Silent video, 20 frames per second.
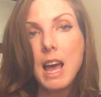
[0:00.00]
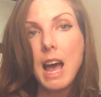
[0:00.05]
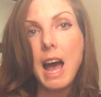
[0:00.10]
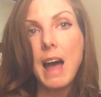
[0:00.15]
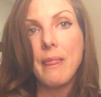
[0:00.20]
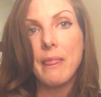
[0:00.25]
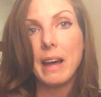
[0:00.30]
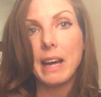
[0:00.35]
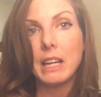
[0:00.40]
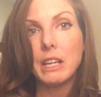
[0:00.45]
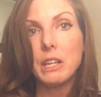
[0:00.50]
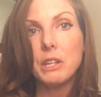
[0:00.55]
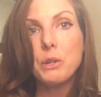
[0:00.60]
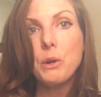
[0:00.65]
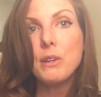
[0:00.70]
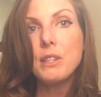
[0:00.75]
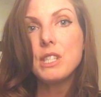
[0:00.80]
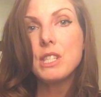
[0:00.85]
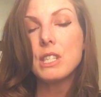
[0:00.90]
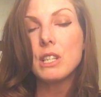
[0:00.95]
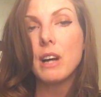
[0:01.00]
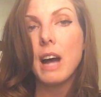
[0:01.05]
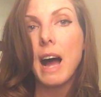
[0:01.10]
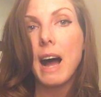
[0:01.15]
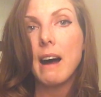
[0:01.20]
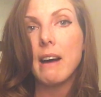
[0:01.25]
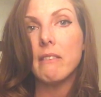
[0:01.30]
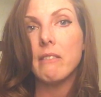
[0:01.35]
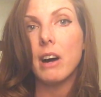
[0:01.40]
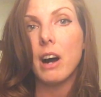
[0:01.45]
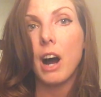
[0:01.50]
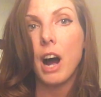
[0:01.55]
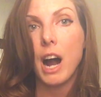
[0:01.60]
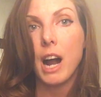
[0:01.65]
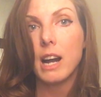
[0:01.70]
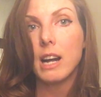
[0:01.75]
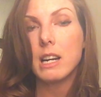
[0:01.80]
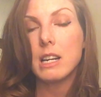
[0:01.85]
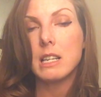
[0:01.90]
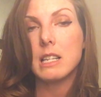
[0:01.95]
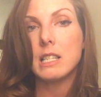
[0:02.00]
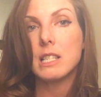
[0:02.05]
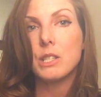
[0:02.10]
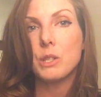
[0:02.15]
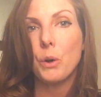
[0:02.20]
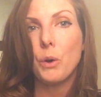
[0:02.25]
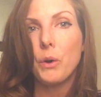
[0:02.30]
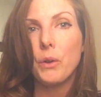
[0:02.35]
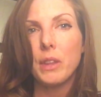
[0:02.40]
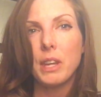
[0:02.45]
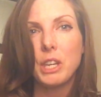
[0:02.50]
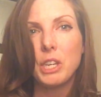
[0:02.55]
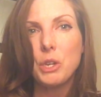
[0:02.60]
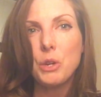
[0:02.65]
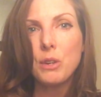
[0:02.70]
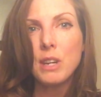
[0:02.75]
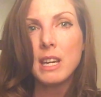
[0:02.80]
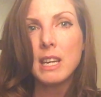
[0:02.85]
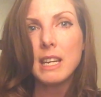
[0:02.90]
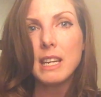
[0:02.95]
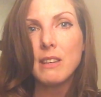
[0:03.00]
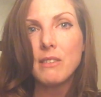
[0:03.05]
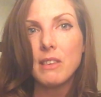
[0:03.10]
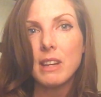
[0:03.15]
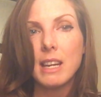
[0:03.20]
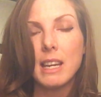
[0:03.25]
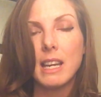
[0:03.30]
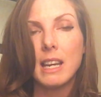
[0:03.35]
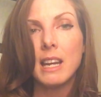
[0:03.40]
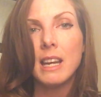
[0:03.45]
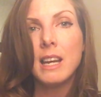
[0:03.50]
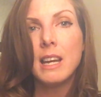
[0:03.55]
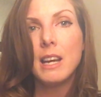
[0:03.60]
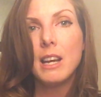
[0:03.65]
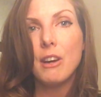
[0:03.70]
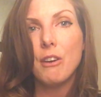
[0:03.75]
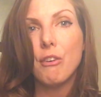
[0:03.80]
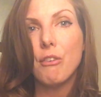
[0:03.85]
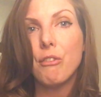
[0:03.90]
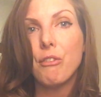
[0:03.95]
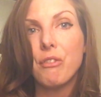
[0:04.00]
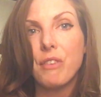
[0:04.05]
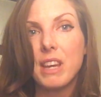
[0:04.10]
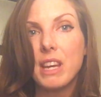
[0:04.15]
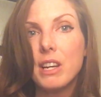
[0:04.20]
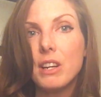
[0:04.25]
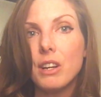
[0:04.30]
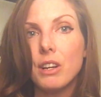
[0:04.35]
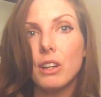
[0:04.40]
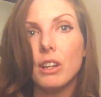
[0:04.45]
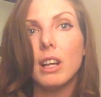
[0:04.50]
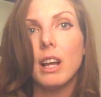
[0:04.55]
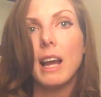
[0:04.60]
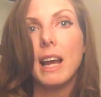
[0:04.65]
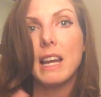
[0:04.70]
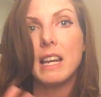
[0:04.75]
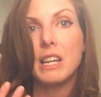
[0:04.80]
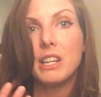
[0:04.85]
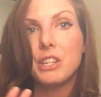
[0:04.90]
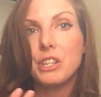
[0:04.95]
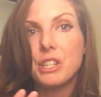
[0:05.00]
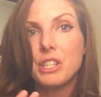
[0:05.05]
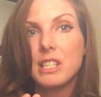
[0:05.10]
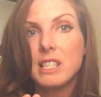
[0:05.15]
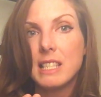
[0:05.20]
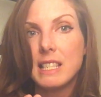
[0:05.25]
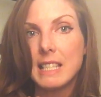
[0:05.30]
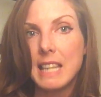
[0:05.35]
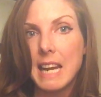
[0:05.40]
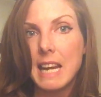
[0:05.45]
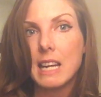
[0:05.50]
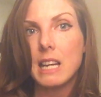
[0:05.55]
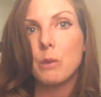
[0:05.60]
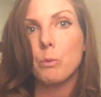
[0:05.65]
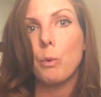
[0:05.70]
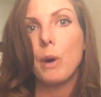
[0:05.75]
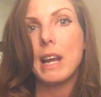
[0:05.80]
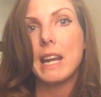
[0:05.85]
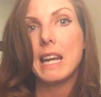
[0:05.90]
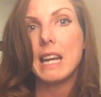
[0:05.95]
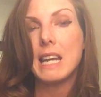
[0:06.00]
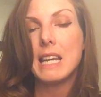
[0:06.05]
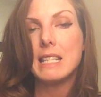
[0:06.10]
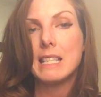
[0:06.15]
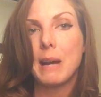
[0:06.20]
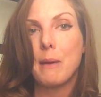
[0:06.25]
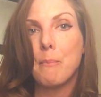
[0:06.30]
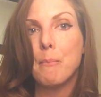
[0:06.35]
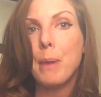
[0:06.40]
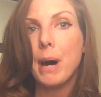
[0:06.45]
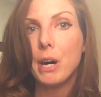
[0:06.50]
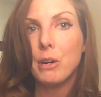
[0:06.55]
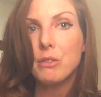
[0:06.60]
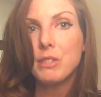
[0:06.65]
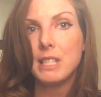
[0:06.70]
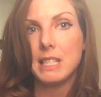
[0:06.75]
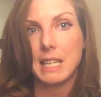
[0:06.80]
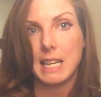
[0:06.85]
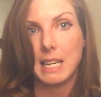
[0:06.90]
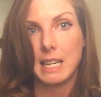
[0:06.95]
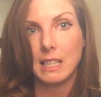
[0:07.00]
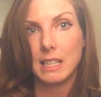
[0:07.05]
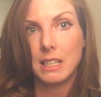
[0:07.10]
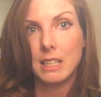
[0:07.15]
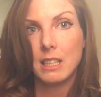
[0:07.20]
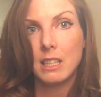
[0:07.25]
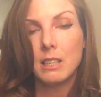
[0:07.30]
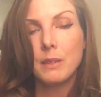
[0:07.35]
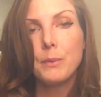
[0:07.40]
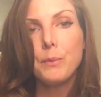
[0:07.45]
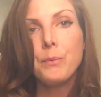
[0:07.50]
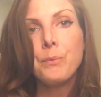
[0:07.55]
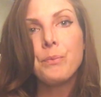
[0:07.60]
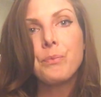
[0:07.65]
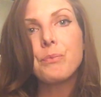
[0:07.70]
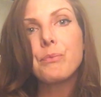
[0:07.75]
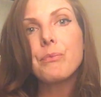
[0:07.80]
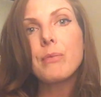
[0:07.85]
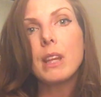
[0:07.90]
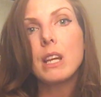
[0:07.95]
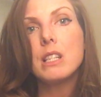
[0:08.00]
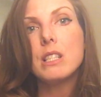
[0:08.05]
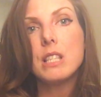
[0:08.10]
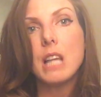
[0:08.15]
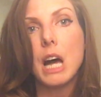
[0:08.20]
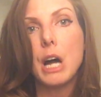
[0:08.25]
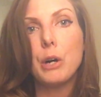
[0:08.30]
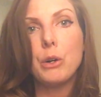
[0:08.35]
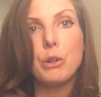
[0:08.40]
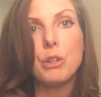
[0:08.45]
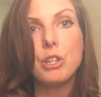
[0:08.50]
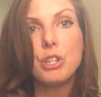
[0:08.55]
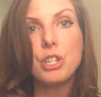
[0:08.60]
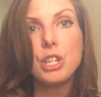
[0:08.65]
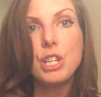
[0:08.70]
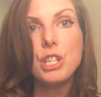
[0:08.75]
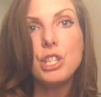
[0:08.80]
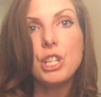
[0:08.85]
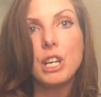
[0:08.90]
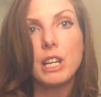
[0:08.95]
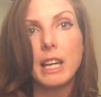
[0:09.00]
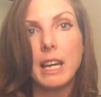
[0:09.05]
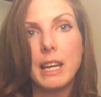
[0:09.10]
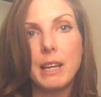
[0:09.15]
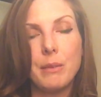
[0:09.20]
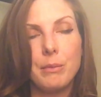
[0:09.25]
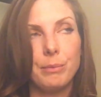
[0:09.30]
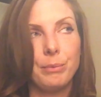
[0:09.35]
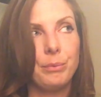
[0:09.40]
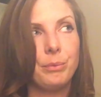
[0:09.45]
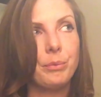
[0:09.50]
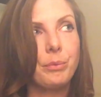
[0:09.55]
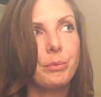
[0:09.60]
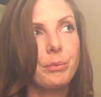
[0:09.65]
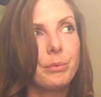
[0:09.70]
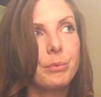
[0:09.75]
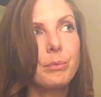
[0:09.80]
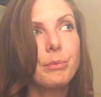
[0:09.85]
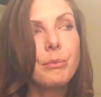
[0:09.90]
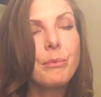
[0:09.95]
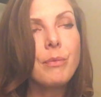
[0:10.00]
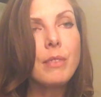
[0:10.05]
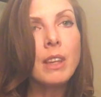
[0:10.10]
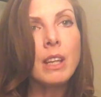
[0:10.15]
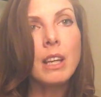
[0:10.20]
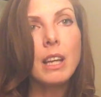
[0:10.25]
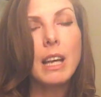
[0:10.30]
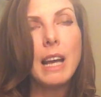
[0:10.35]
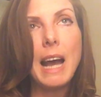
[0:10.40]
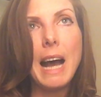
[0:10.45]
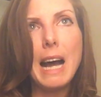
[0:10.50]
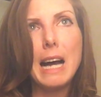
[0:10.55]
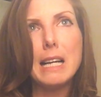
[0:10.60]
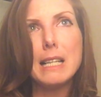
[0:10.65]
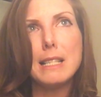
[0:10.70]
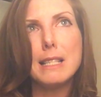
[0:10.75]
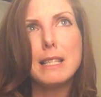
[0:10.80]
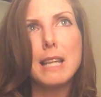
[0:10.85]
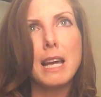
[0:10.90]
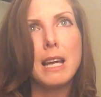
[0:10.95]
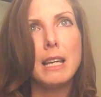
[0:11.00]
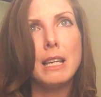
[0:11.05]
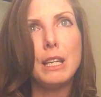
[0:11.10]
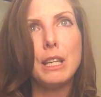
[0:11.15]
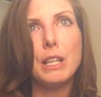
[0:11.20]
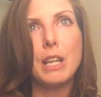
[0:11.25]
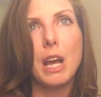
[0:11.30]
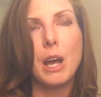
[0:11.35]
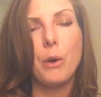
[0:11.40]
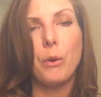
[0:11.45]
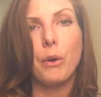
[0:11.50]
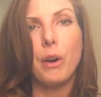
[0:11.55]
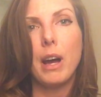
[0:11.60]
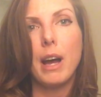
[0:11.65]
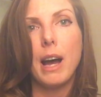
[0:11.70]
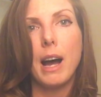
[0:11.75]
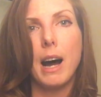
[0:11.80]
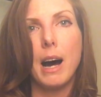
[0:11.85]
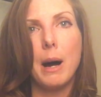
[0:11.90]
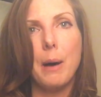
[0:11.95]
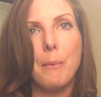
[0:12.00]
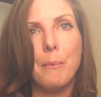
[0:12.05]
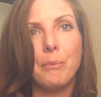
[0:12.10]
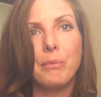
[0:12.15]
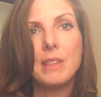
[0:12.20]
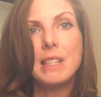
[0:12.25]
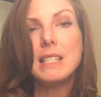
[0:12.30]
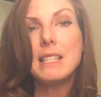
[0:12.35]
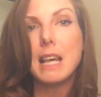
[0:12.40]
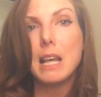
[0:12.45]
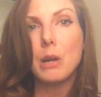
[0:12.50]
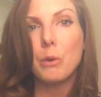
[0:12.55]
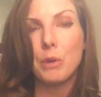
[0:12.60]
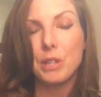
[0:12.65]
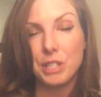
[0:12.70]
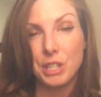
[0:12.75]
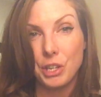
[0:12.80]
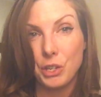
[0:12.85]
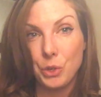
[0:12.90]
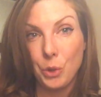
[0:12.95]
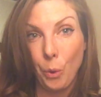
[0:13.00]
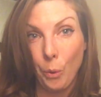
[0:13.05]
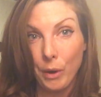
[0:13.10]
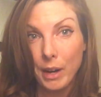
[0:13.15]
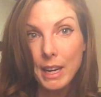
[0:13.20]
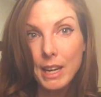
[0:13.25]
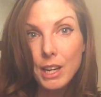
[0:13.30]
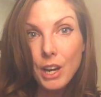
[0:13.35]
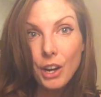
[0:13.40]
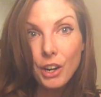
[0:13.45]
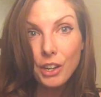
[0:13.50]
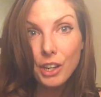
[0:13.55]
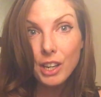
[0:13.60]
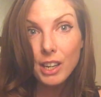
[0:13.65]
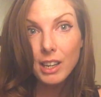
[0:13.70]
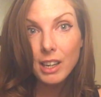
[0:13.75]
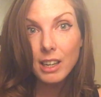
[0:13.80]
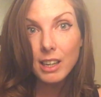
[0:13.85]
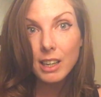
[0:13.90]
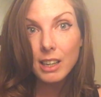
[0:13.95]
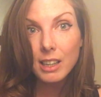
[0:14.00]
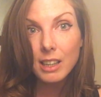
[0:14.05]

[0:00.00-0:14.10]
and that you still have a heart and a soul that you can even feel and understand what it is I'm posting. So she took it as, you know, said it was annoying her.